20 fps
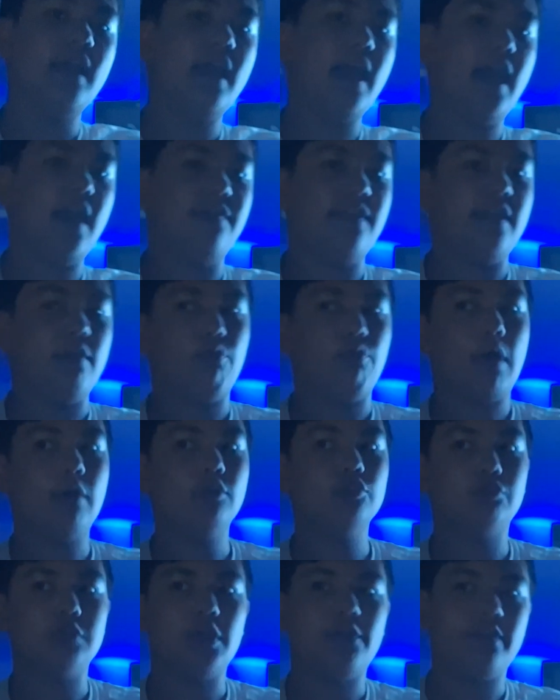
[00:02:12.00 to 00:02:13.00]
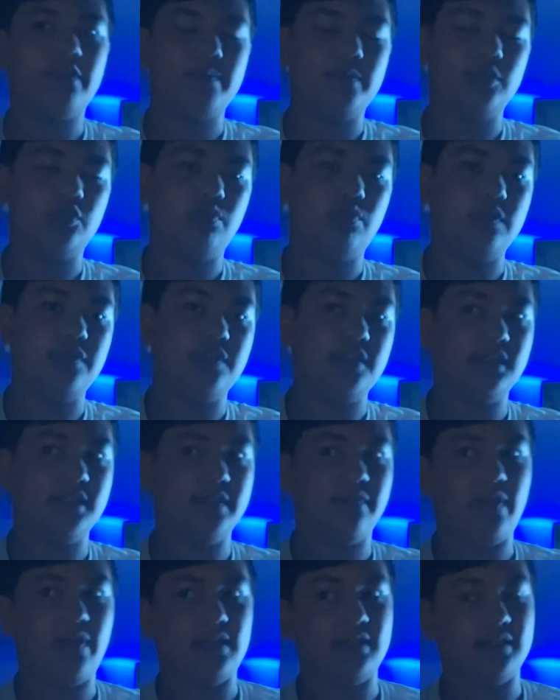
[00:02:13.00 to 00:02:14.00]
and they route traffic between these
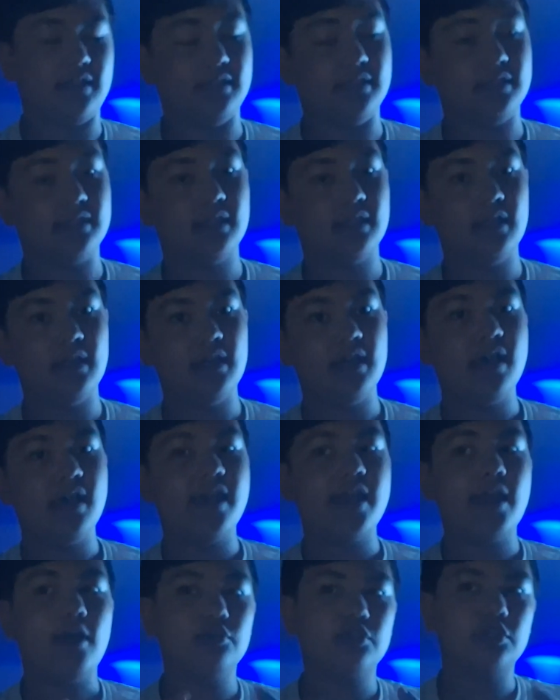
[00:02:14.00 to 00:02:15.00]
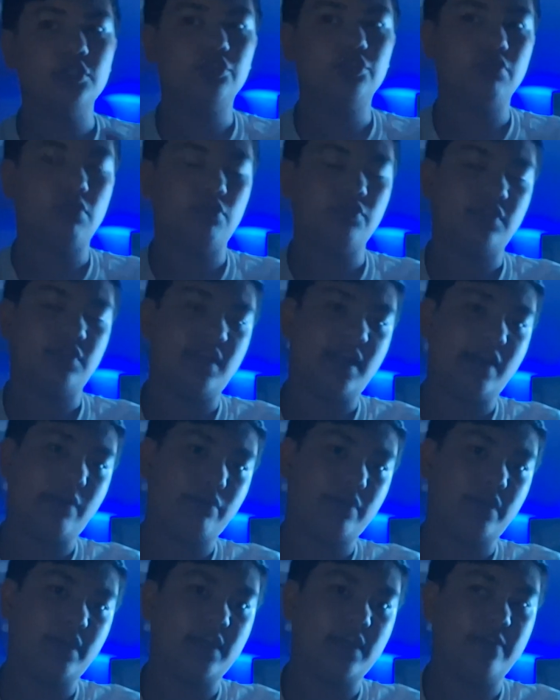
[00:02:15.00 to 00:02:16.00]
devices. It also controls the
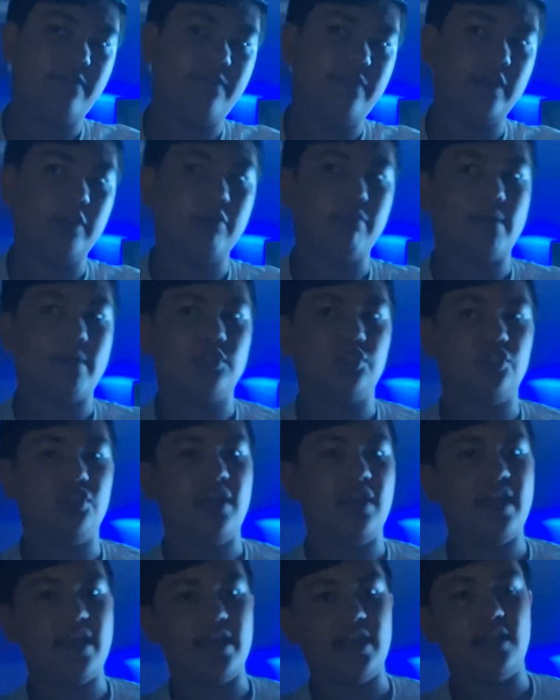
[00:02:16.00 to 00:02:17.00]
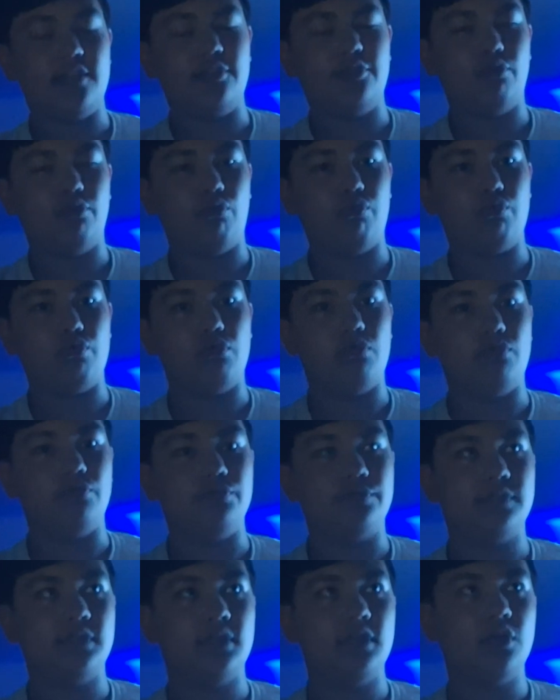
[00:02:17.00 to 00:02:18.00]
networking configuration and the
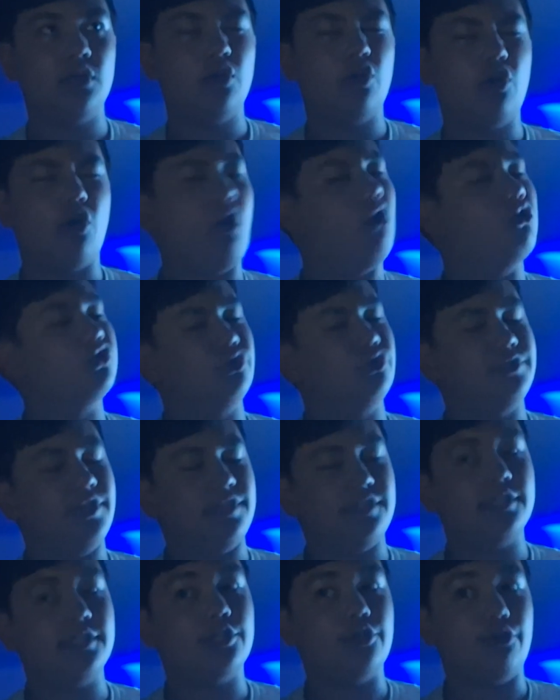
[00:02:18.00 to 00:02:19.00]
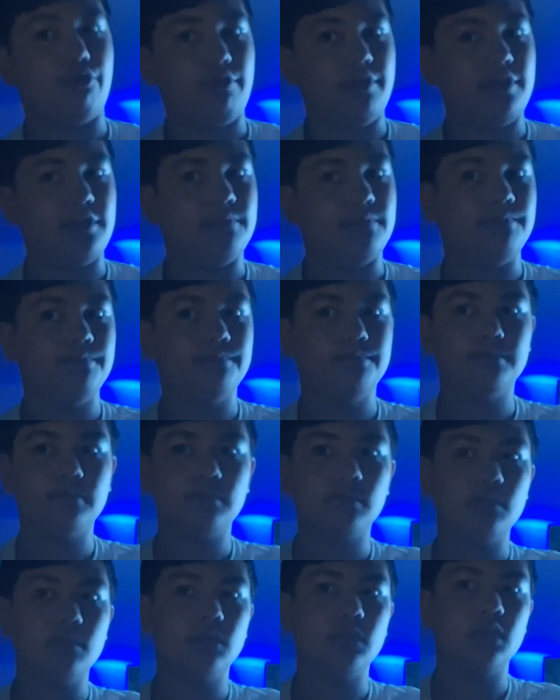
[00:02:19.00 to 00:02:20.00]
rules. Also does security.
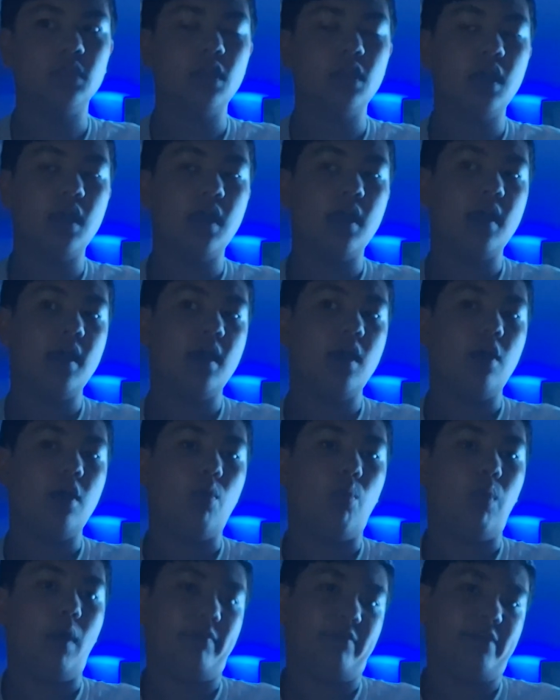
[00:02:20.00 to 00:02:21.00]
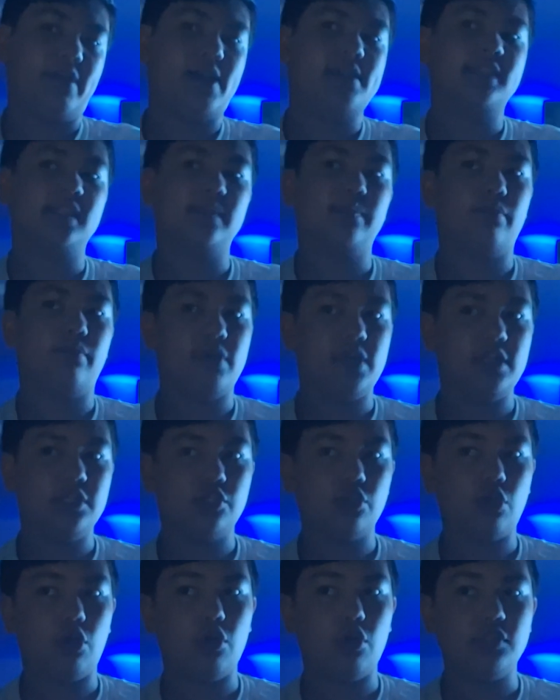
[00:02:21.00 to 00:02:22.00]
Wi-Fi access
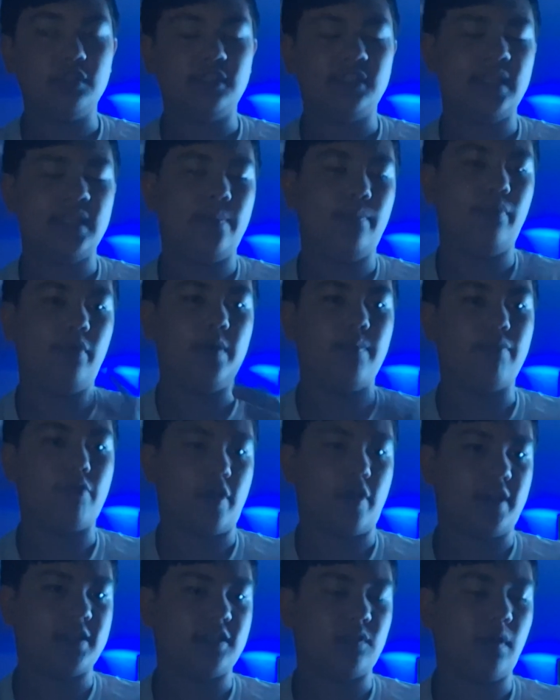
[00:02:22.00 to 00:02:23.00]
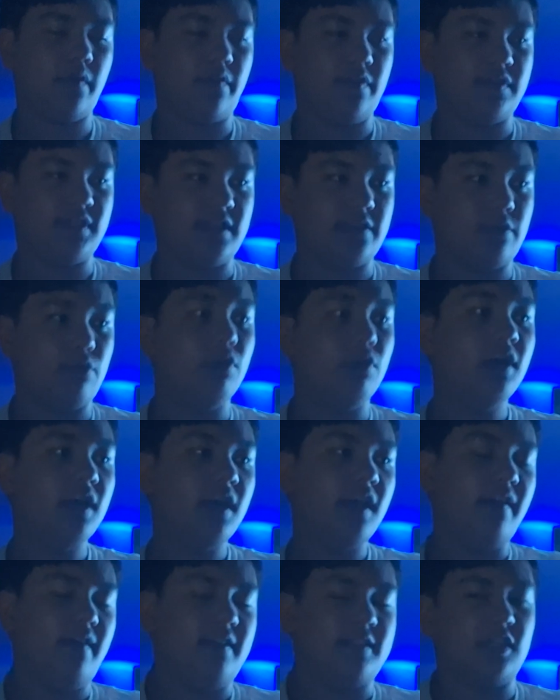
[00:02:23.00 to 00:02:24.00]
points simply broadcast a Wi-Fi signal.
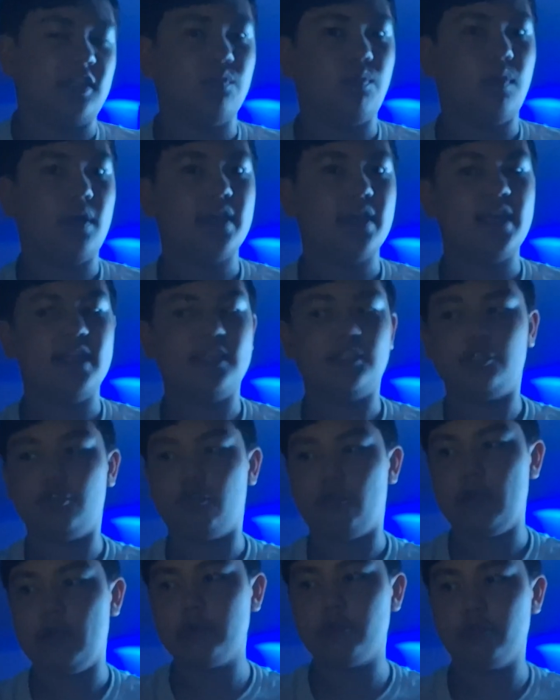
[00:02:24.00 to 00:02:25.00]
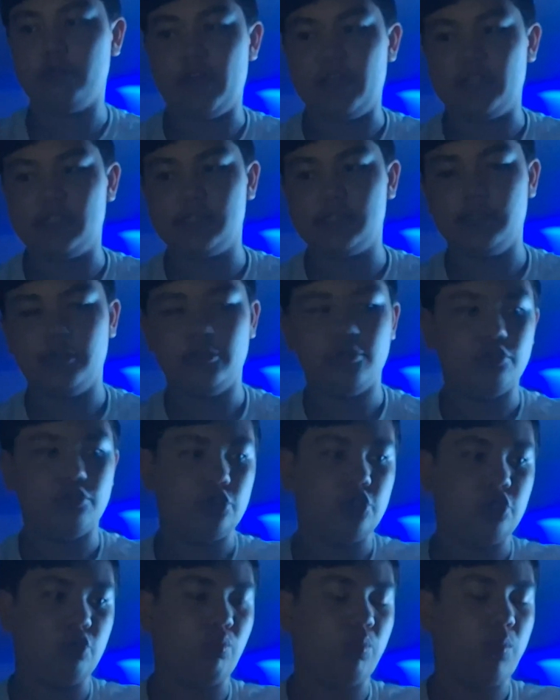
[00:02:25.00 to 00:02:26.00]
This is what gets your internet
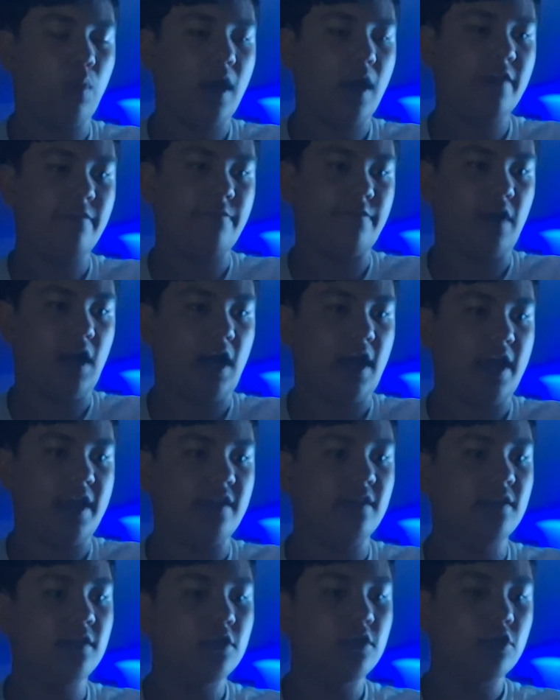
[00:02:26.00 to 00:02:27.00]
to Wi-Fi